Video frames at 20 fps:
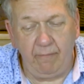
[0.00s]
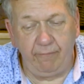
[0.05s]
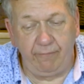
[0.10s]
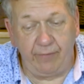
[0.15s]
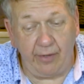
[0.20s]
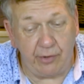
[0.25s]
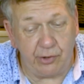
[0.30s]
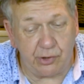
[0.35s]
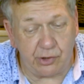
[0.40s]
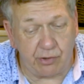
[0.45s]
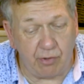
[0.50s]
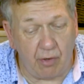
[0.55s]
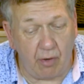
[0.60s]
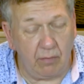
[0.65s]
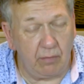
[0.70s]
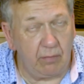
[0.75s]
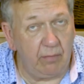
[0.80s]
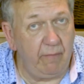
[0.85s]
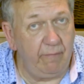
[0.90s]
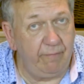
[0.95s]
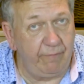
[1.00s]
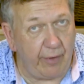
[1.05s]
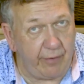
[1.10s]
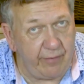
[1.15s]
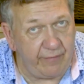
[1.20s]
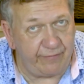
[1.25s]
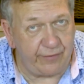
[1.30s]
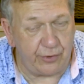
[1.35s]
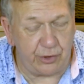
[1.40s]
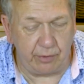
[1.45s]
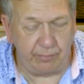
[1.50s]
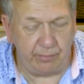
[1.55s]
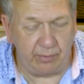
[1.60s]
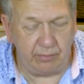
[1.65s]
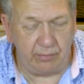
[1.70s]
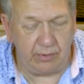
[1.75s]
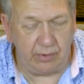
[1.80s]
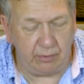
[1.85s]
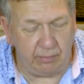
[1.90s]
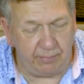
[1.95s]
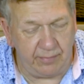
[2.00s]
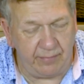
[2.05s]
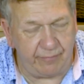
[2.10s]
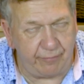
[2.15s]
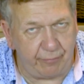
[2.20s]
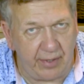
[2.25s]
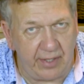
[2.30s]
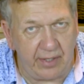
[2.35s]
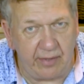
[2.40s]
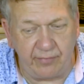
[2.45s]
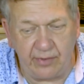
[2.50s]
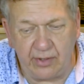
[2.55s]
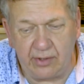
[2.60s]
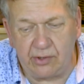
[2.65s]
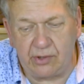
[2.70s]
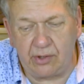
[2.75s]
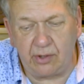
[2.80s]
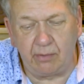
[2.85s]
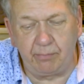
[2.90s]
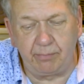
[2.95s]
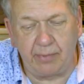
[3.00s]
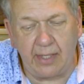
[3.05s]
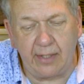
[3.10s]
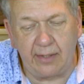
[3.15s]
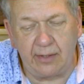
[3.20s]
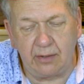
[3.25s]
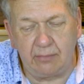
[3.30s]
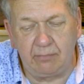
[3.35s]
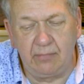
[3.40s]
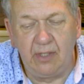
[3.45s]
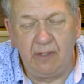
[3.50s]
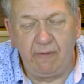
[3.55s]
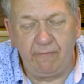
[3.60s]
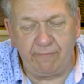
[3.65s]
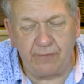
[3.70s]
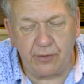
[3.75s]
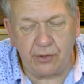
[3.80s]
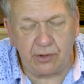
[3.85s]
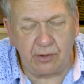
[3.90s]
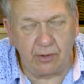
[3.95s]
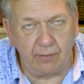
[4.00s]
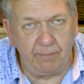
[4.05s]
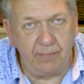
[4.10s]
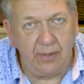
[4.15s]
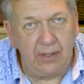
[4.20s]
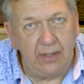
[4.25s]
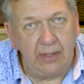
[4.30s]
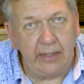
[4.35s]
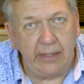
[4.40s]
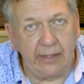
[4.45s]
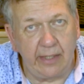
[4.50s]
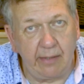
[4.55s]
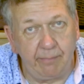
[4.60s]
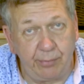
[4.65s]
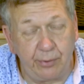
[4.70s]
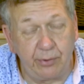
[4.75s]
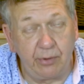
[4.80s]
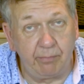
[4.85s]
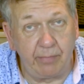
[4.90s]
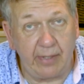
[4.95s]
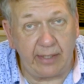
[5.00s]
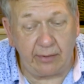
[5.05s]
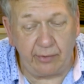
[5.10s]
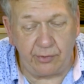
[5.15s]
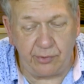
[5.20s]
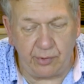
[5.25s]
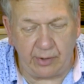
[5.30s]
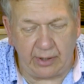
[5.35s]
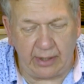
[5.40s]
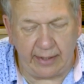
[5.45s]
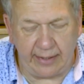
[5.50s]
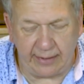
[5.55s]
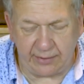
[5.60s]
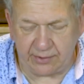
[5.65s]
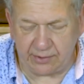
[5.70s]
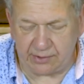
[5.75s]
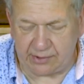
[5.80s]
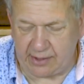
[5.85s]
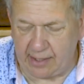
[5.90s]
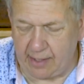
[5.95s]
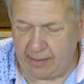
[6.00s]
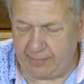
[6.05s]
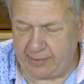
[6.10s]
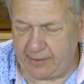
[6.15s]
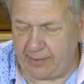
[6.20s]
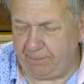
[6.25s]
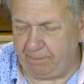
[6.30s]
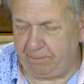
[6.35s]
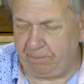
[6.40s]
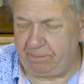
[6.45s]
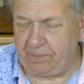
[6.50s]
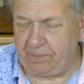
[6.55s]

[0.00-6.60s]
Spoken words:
Very strong, very fishable. You don't be afraid of these. You can buy them, fish them, and then put them back on your collector's cabinet.